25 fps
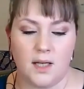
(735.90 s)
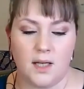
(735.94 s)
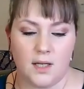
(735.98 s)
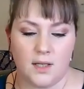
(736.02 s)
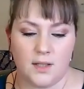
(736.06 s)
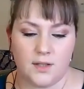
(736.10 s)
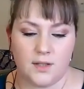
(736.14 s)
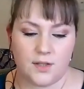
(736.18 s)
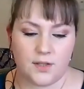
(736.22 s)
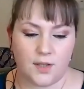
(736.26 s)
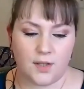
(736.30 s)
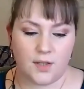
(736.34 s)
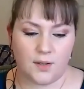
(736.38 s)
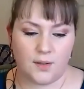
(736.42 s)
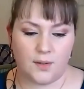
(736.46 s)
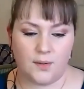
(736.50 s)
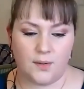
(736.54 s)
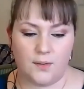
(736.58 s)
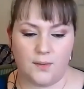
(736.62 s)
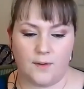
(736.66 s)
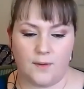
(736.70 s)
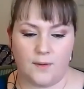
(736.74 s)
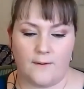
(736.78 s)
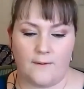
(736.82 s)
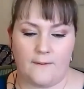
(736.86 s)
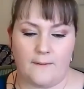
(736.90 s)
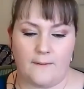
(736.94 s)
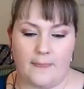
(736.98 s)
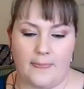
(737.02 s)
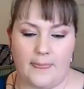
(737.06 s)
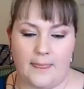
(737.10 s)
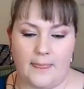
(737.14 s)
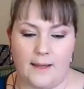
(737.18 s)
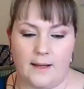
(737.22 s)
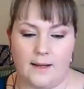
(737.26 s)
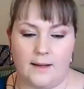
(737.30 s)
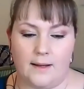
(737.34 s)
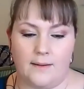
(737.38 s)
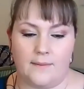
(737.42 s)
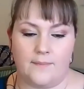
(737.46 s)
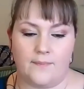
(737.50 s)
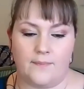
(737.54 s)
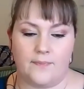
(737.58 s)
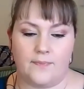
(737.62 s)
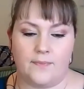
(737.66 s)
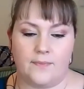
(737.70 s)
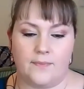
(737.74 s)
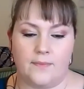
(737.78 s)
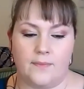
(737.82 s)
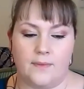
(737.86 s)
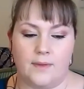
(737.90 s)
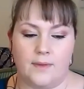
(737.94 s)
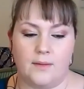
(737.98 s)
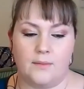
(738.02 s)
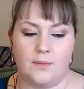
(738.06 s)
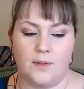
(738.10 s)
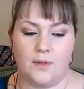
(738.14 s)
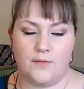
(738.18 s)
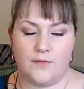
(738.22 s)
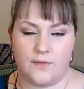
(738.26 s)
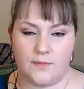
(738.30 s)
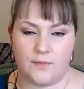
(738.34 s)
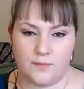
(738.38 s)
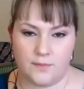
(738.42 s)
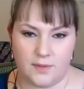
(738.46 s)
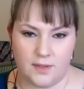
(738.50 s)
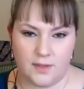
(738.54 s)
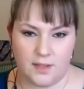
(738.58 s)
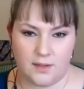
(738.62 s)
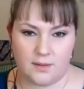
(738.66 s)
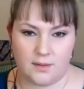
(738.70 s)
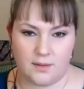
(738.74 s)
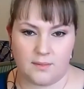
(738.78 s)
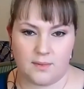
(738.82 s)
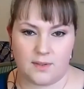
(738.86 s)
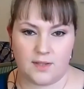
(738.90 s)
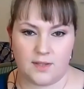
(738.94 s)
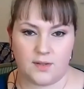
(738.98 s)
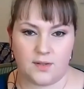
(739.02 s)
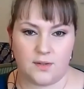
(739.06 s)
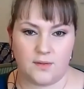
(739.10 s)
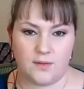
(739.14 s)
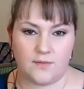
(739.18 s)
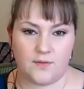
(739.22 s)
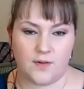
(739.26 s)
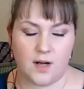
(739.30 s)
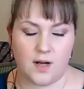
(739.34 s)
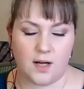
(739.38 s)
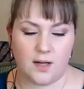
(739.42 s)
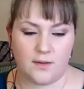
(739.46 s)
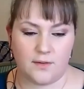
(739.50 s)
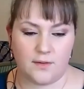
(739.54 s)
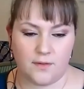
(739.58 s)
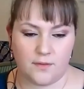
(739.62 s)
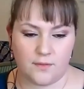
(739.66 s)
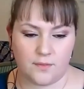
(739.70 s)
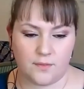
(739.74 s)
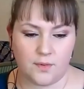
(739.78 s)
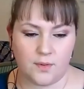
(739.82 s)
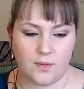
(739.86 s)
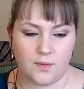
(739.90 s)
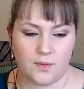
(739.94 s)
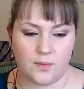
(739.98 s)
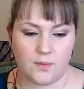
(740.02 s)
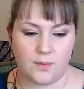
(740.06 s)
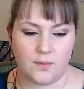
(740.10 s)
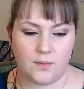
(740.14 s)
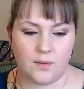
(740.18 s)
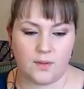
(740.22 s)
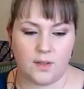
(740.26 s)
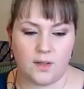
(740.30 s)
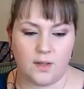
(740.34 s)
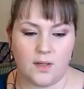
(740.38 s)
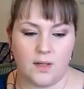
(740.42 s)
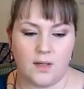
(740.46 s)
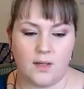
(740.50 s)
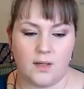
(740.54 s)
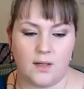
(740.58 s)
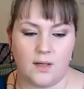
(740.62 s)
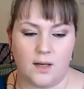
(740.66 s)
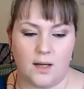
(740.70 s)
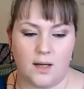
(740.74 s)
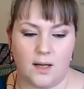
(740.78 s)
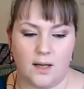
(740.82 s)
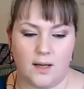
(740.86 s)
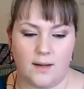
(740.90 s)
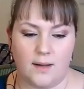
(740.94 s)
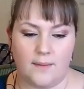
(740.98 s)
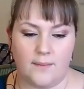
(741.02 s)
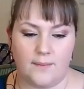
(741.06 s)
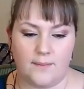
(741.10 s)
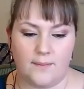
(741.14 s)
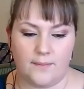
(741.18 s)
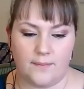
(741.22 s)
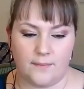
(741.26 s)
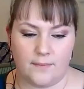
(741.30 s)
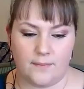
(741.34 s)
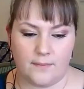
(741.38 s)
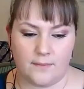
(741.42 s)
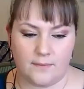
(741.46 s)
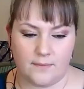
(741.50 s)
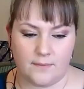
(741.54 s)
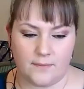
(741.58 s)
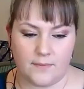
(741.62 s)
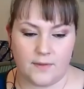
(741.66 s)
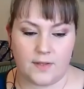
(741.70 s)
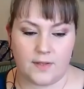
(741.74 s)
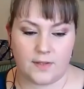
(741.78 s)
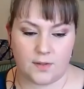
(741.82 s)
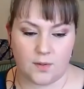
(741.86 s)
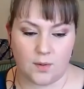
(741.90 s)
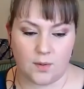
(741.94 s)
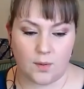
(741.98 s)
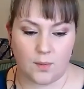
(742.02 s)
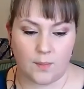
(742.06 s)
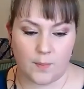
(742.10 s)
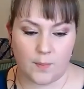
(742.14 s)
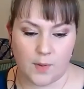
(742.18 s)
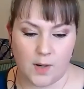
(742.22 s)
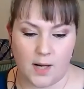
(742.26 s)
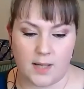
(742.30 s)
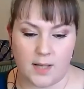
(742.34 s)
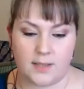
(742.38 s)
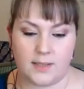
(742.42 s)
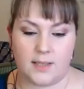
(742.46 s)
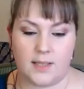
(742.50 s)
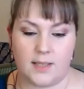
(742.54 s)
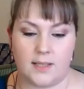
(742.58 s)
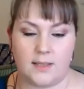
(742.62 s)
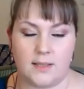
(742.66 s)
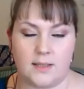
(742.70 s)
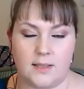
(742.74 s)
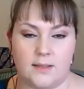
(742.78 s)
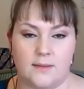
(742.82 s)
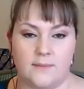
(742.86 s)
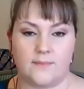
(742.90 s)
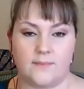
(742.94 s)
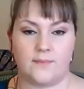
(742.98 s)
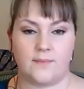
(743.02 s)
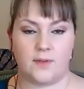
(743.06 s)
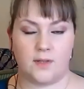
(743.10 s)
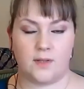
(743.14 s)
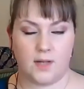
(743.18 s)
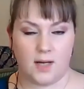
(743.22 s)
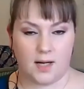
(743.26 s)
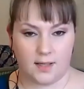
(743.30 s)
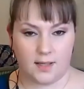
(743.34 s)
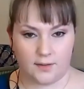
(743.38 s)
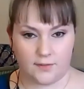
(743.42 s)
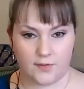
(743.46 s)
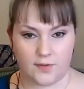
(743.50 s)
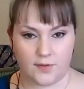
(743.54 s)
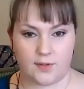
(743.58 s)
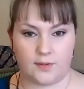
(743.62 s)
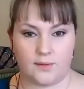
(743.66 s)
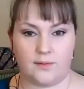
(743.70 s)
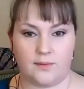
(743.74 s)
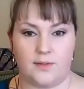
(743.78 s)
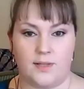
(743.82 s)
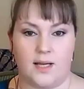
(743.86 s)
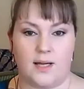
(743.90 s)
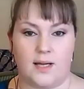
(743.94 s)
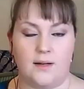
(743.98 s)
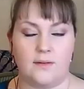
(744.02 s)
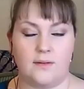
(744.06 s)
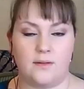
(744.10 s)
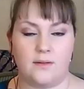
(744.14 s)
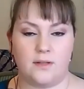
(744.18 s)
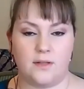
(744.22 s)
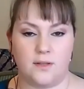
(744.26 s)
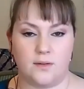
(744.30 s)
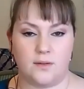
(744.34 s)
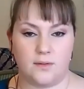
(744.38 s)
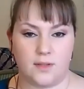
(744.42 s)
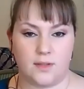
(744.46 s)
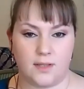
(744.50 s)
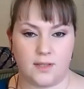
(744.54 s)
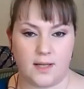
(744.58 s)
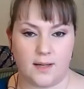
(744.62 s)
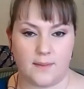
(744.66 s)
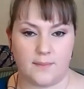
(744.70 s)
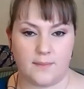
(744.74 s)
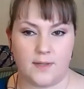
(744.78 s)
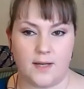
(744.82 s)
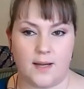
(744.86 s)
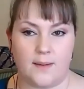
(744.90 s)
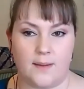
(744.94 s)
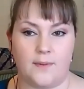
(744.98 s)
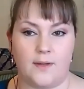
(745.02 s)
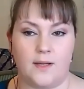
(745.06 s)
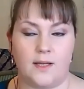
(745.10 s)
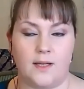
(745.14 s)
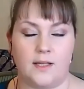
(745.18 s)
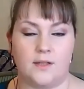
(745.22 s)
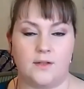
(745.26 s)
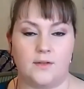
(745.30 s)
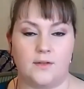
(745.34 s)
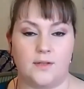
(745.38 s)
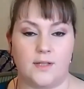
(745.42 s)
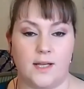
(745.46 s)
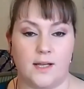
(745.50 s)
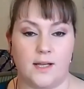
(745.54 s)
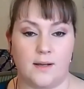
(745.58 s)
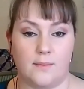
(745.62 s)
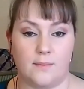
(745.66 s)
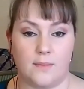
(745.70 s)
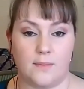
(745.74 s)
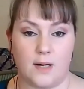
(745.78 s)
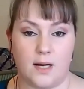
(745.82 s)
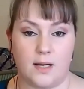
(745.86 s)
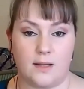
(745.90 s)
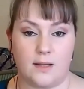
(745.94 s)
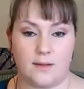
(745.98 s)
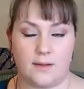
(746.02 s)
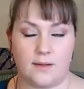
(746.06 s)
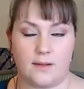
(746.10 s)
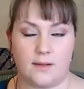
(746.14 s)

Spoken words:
So once you've gone through this whole process, you kind of slow down and you stop tapping and you take a breath.